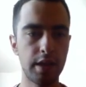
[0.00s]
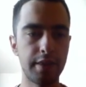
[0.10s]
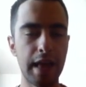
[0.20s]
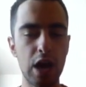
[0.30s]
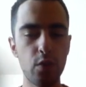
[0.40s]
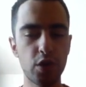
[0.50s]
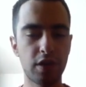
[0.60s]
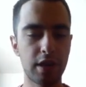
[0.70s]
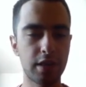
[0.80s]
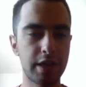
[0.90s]
Now
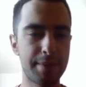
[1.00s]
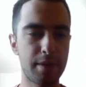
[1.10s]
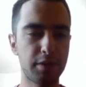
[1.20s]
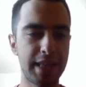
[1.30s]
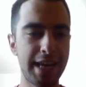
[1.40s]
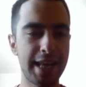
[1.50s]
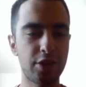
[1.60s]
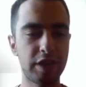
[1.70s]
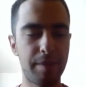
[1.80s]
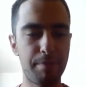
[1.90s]
we're gonna learn about
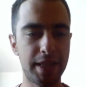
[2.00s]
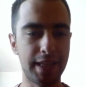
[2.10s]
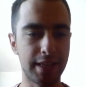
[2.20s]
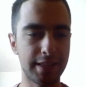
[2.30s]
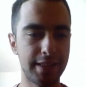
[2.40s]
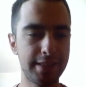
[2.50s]
nn.embedding.